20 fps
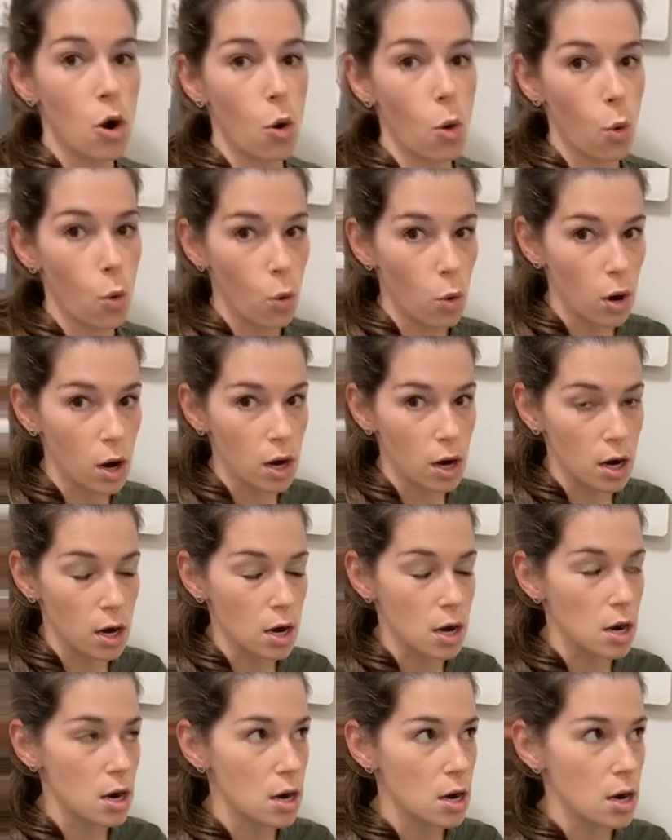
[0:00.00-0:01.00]

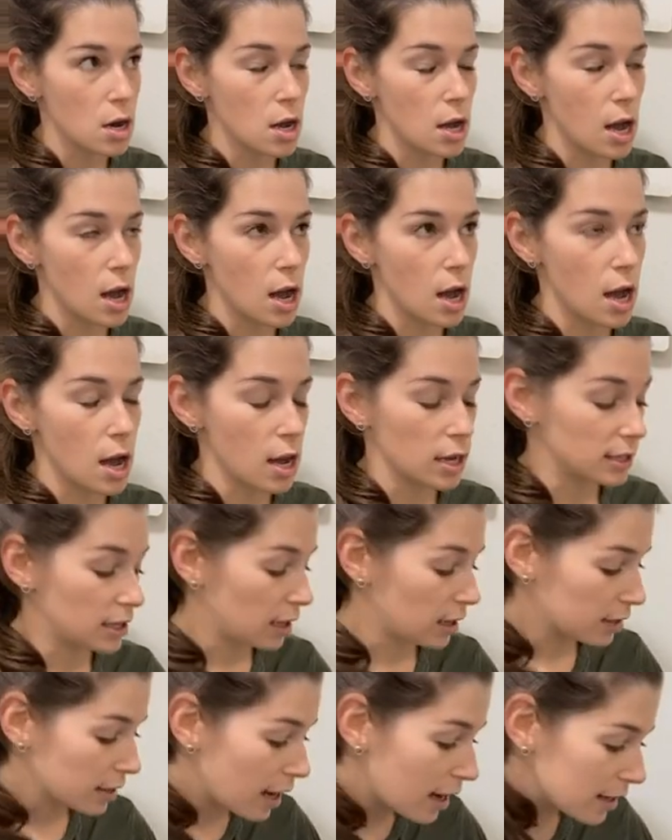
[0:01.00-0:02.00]
or
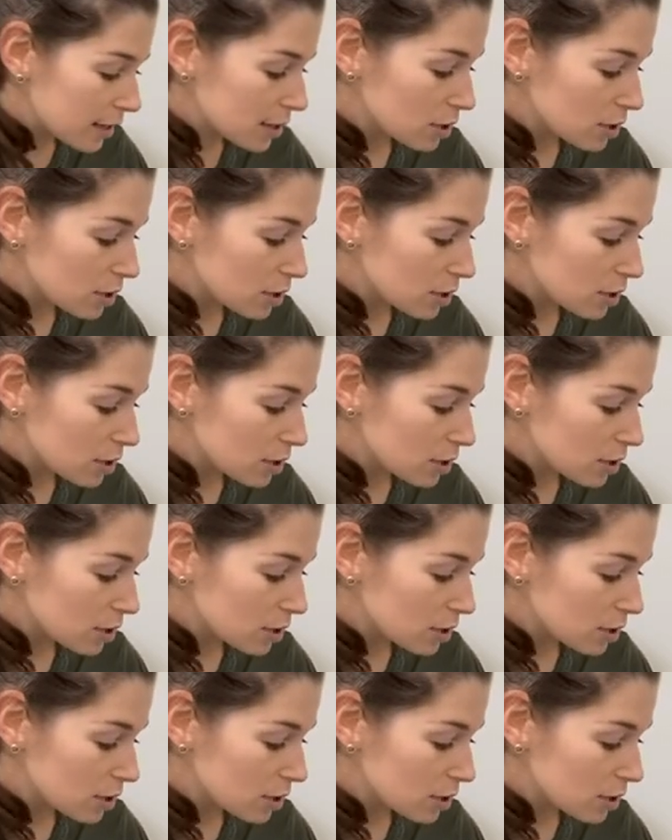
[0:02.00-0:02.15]
delicata